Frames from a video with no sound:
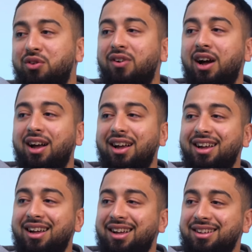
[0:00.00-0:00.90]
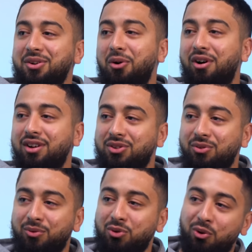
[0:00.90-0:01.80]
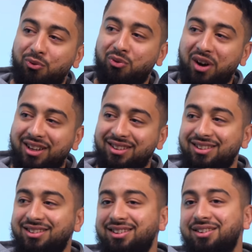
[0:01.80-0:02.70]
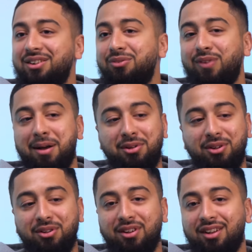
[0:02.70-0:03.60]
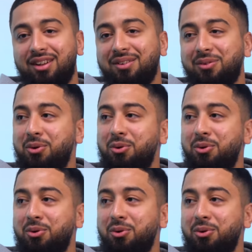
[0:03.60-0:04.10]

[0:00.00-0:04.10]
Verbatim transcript: if I, you know, ask, you know, friends and, and family or,